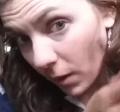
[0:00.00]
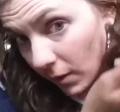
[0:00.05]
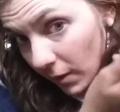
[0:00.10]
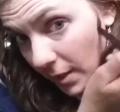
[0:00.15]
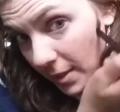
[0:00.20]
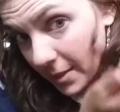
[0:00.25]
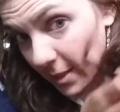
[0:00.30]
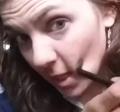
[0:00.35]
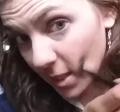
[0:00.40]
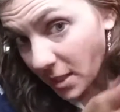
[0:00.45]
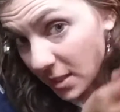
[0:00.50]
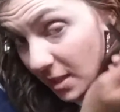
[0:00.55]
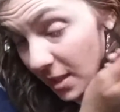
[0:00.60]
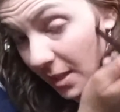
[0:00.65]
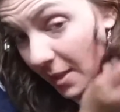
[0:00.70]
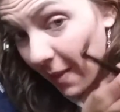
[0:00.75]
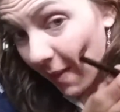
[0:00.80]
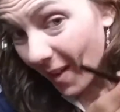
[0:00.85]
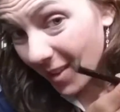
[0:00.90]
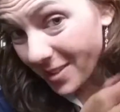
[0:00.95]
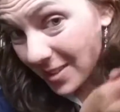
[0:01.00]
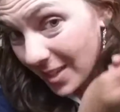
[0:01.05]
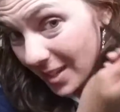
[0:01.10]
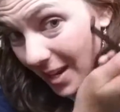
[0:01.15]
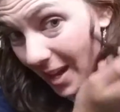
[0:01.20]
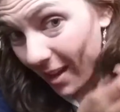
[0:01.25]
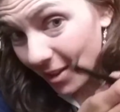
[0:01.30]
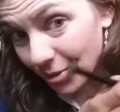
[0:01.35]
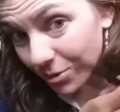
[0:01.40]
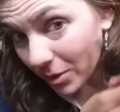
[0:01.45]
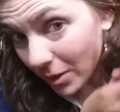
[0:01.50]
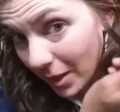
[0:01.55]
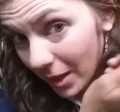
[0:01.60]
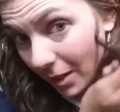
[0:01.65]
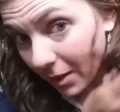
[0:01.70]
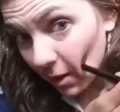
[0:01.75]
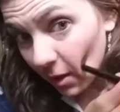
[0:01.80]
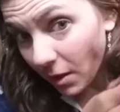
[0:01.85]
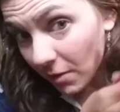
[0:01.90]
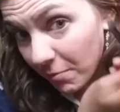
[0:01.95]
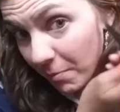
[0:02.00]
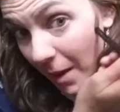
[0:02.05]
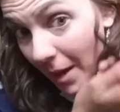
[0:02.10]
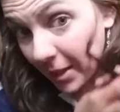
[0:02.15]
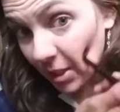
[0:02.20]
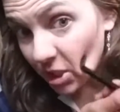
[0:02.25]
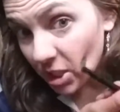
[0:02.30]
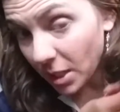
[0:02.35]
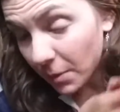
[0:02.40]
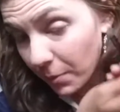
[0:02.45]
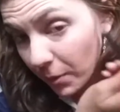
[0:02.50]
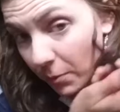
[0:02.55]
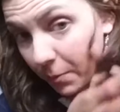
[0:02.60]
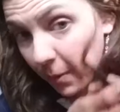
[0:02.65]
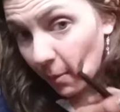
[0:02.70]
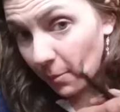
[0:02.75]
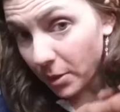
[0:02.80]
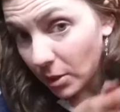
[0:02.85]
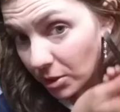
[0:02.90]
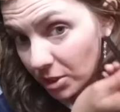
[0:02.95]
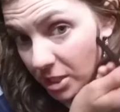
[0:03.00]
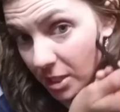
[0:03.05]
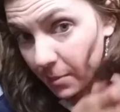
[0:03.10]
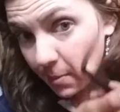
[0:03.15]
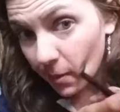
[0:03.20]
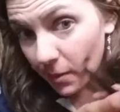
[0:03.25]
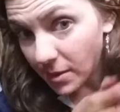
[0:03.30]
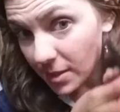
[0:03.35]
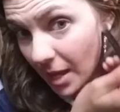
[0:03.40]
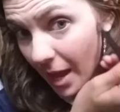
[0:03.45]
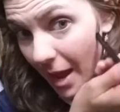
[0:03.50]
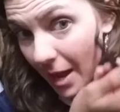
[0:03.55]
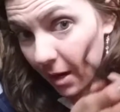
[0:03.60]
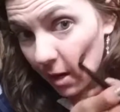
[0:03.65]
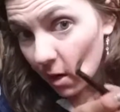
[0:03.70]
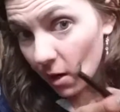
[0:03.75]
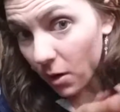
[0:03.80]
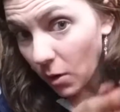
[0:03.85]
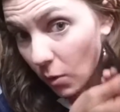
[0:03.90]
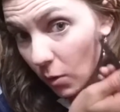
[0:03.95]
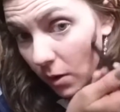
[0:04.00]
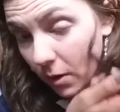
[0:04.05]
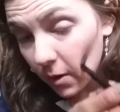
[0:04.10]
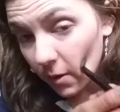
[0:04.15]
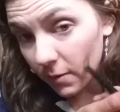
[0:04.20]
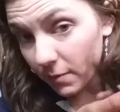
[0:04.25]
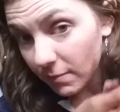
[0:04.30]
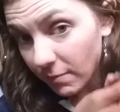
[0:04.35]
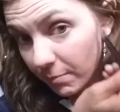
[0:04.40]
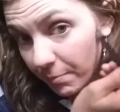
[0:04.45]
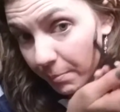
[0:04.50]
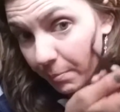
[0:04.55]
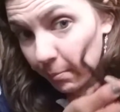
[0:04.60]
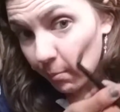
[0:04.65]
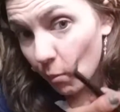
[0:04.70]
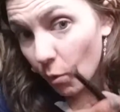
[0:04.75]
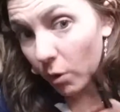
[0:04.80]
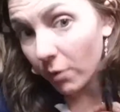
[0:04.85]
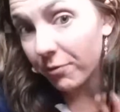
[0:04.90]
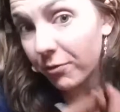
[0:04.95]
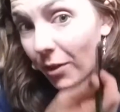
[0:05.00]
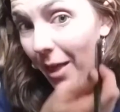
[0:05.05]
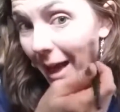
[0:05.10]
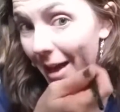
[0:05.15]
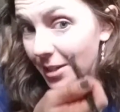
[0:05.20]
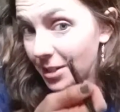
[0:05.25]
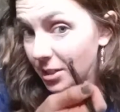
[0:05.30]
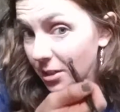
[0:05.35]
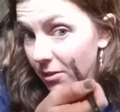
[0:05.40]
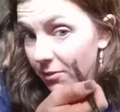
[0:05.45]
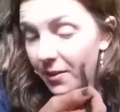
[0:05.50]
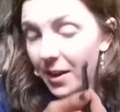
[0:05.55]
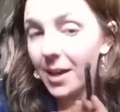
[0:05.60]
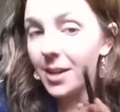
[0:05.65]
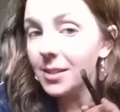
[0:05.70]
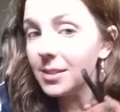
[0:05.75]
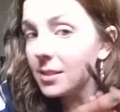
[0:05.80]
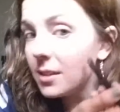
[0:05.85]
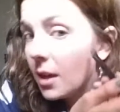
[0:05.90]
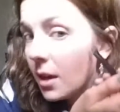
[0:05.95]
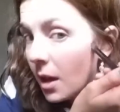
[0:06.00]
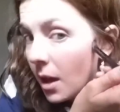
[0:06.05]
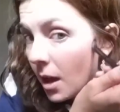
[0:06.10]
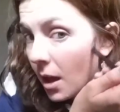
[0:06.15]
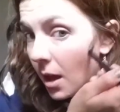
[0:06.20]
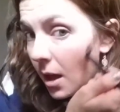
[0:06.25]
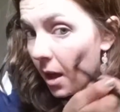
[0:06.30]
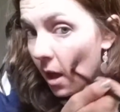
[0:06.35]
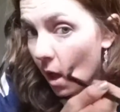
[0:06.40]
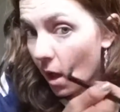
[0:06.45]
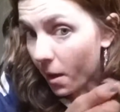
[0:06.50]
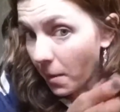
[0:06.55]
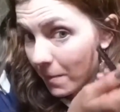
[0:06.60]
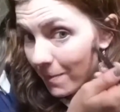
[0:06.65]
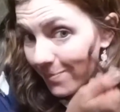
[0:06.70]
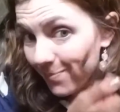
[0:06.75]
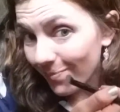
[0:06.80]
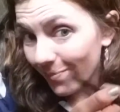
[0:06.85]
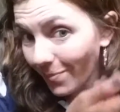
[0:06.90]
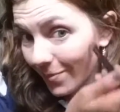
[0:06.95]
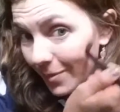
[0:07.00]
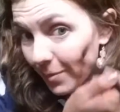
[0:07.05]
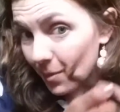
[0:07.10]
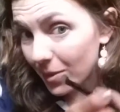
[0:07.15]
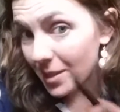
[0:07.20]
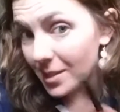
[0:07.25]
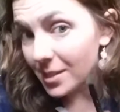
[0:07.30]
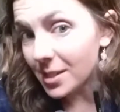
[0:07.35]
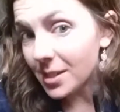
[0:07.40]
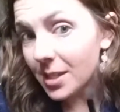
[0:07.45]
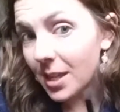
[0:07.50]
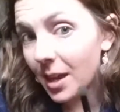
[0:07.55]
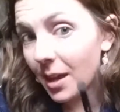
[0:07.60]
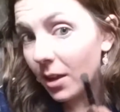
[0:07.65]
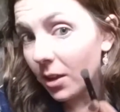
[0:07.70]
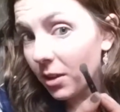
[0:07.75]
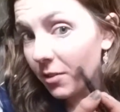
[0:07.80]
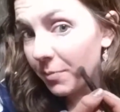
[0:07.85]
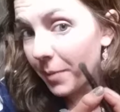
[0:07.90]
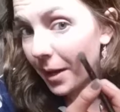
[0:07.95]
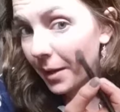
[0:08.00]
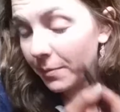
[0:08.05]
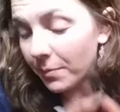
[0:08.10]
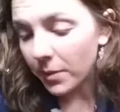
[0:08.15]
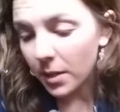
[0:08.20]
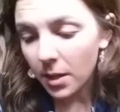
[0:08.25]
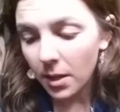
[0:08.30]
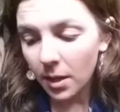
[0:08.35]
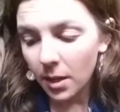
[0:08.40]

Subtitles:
At least that's the natural angle of my cheekbone. Maybe your cheekbone's higher or more flat to your face, but this is the angle of mine.